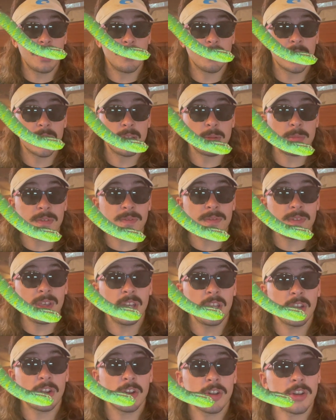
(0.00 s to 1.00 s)
we're gonna be
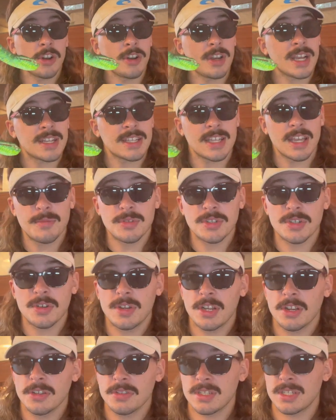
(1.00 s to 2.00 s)
feeding her in our next episode
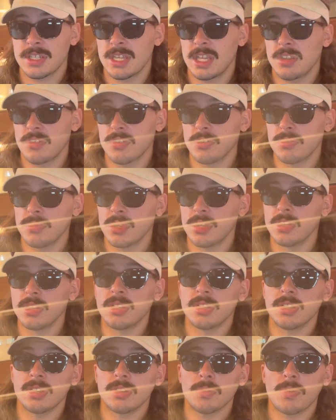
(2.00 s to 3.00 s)
here in the snake room.
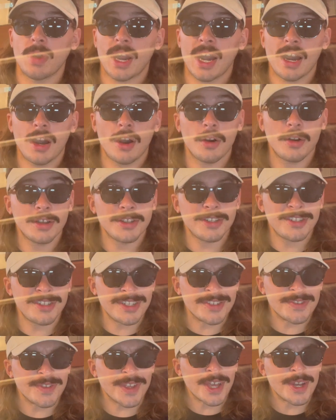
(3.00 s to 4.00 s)
Wow,
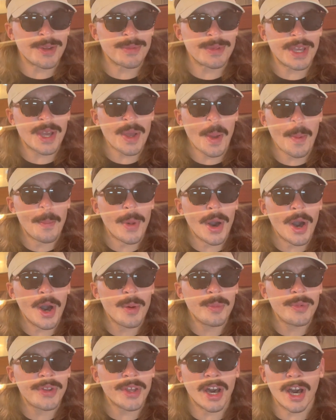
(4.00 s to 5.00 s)
she's gonna be
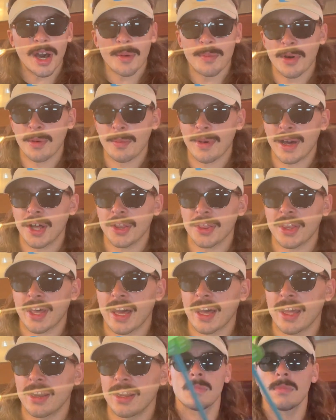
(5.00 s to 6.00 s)
pumped up about
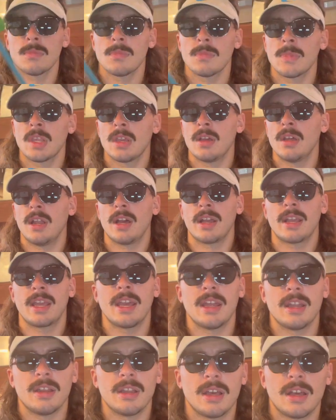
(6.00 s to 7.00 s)
that.
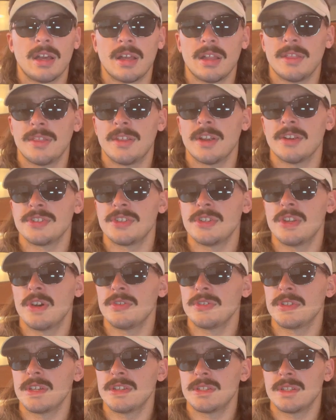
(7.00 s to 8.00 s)
Again, there's no
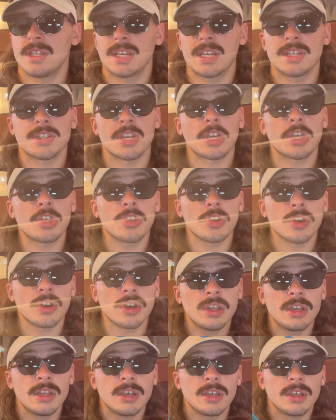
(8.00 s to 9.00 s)
such thing as a
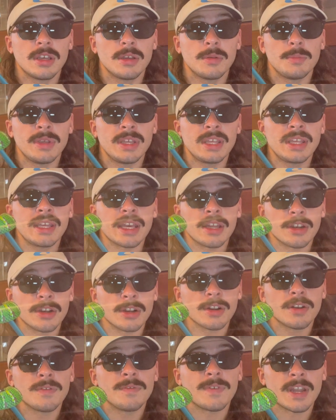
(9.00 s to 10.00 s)
good
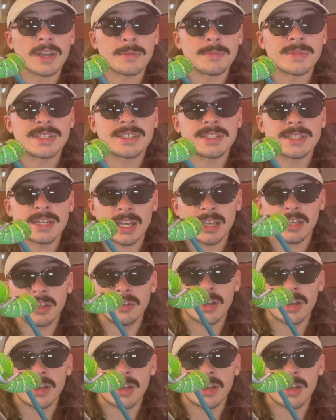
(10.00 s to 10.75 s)
beginner venomous snake, you